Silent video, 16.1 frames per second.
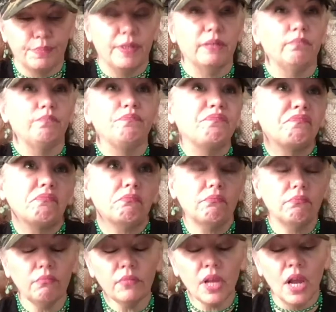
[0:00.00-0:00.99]
but
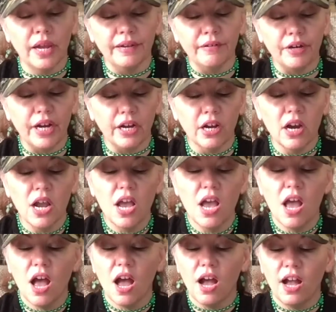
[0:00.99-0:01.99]
I don't care.
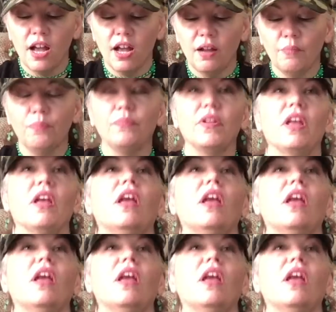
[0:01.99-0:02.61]
Um,